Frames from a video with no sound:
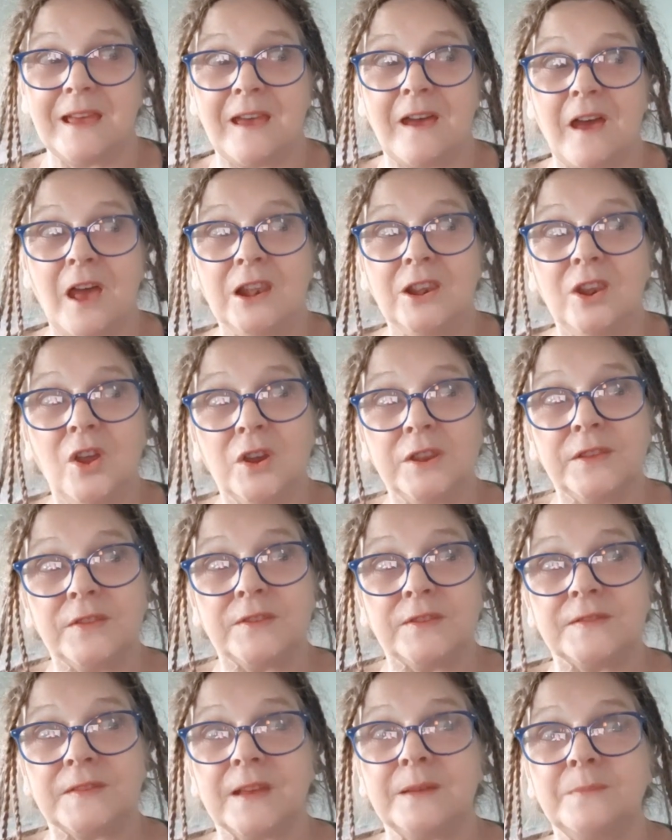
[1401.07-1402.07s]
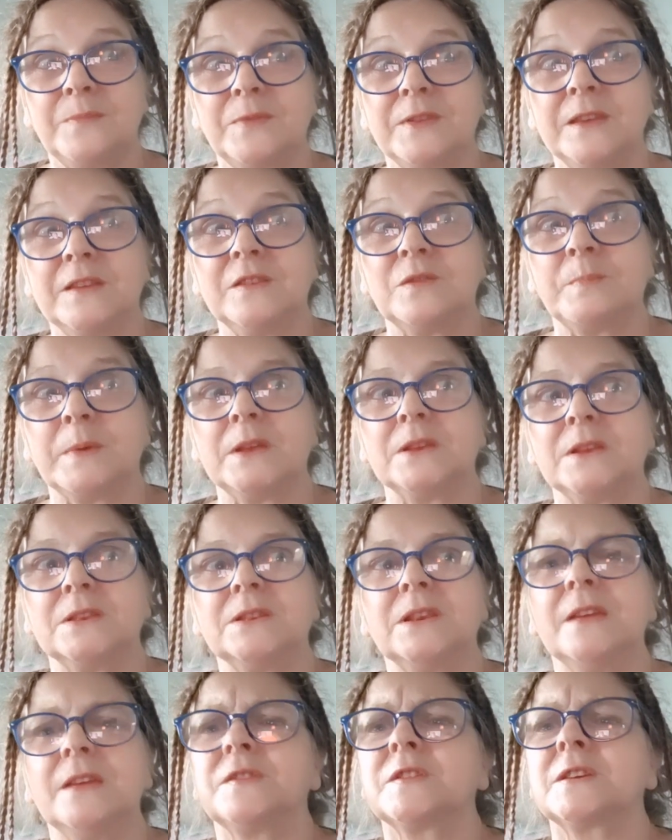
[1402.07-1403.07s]
A lot of the same things, but
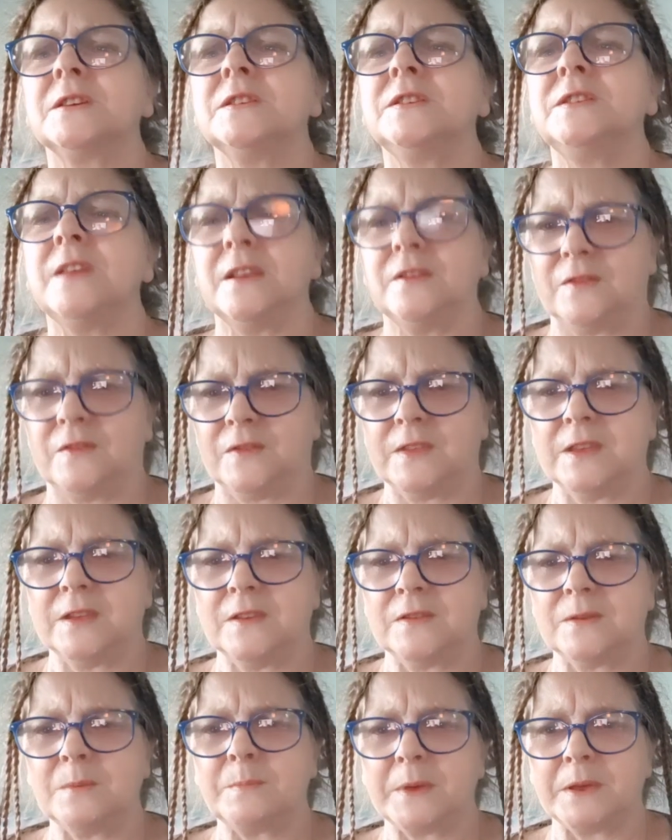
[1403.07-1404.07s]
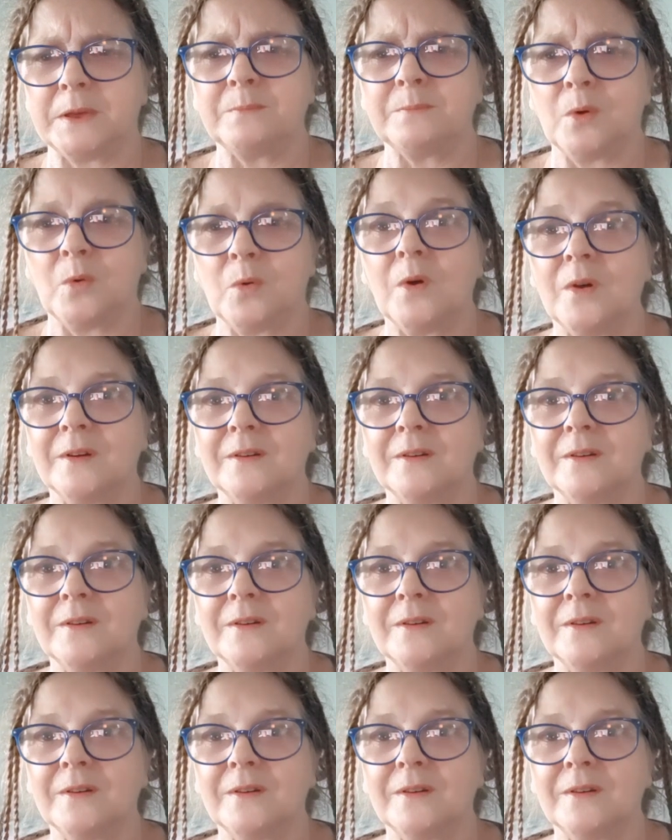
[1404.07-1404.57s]
let's condense things a bit more.